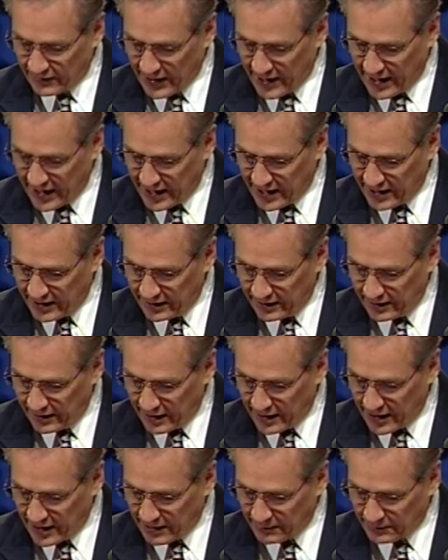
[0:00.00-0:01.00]
the hand,
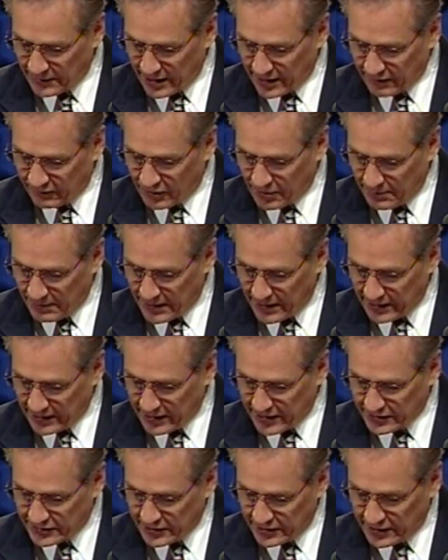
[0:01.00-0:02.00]
I am not of the body,
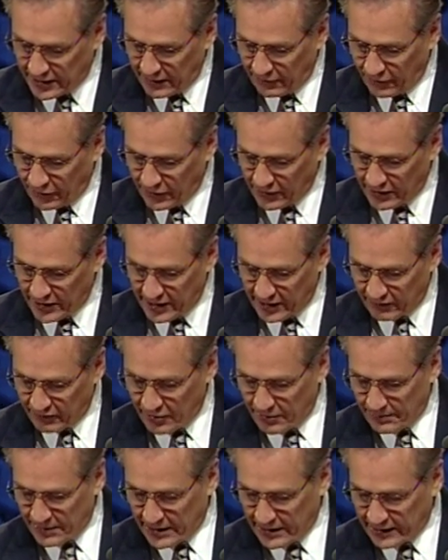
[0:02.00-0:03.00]
is it therefore not of
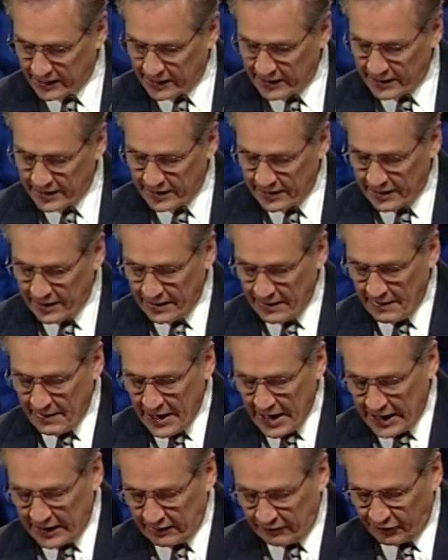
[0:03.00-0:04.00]
the body?
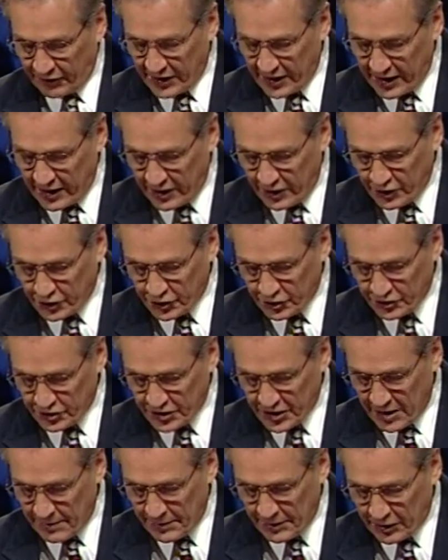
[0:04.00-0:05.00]
And if the ear shall
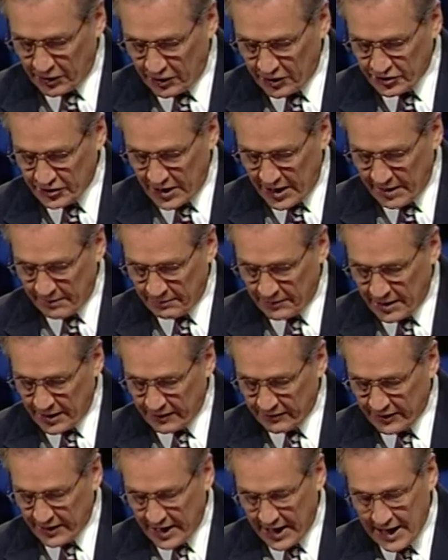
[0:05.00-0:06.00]
say, Because I am
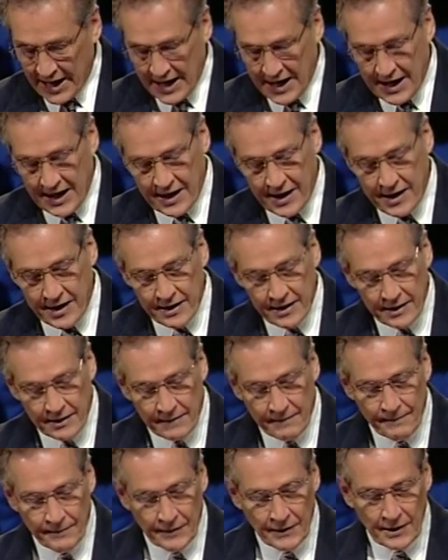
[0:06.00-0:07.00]
not the eye,
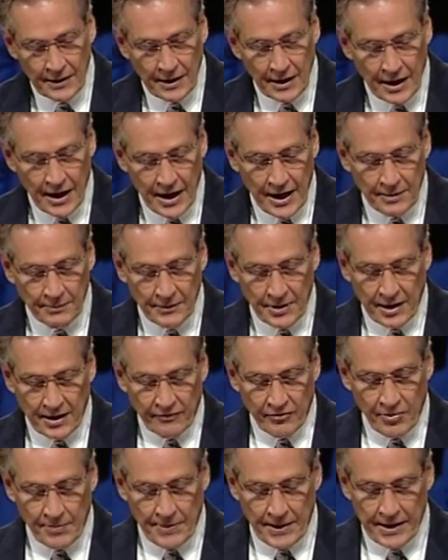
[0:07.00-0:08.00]
I am not
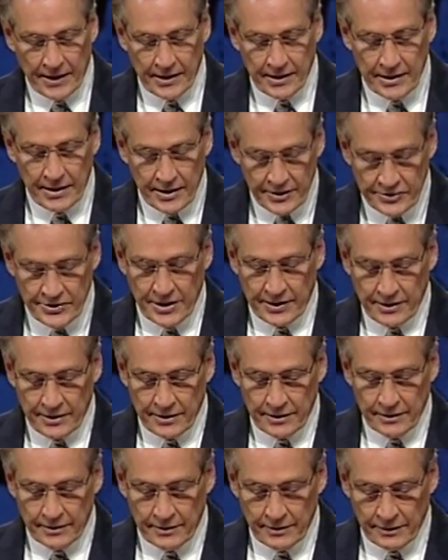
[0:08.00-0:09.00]
of the body, is
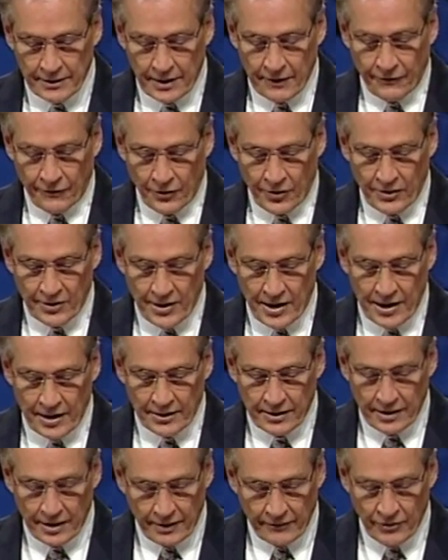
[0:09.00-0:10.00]
it therefore
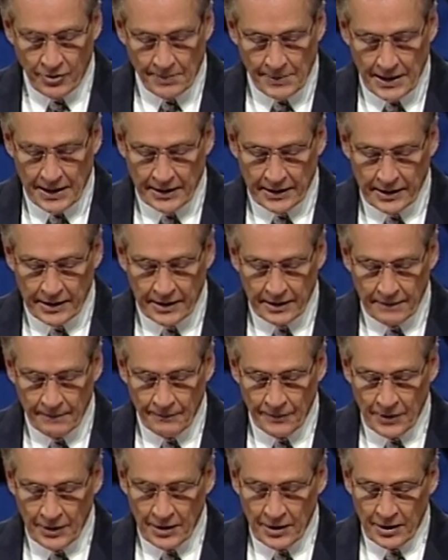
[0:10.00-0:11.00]
not of the body?
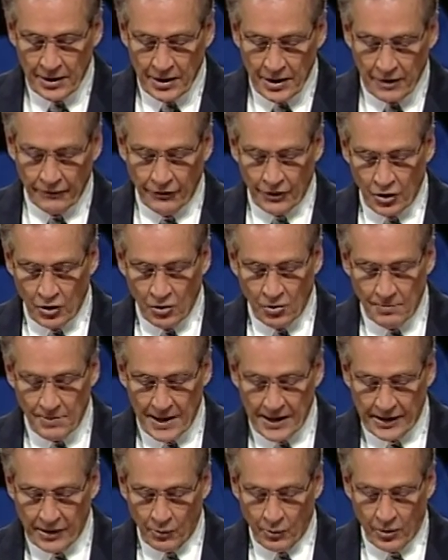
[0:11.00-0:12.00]
If the whole
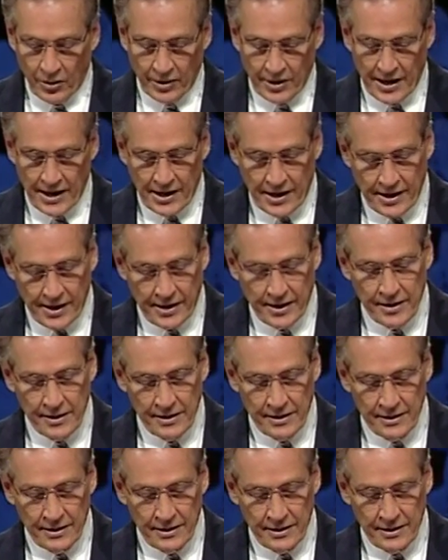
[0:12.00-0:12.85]
body were an eye,